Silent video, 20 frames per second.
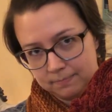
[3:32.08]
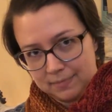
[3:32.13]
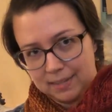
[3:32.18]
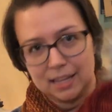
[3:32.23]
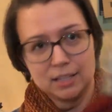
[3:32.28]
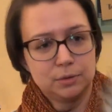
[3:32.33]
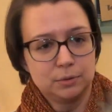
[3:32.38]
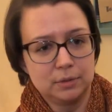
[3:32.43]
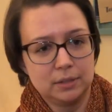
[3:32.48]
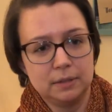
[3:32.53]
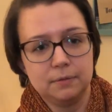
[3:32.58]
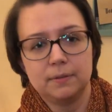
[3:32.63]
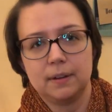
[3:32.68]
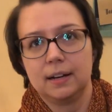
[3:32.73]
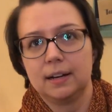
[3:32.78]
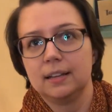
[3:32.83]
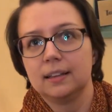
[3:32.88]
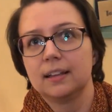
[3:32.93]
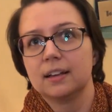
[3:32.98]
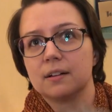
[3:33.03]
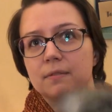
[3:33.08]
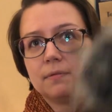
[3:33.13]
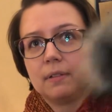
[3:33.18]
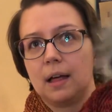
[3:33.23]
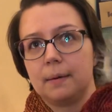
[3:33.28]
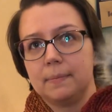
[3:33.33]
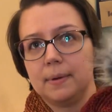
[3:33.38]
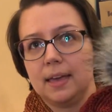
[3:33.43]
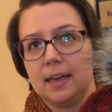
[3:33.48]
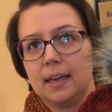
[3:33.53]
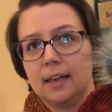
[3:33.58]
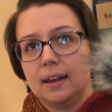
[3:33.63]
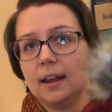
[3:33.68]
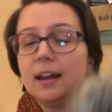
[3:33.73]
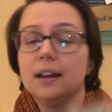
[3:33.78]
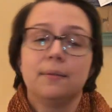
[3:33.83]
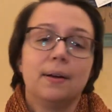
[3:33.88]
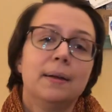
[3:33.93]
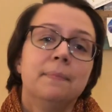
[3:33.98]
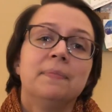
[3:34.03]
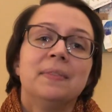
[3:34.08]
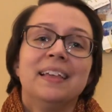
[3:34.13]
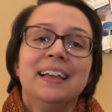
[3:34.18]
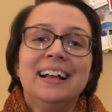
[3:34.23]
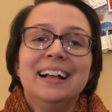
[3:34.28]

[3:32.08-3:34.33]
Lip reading: That's really funny, like a floppy head. Anyway,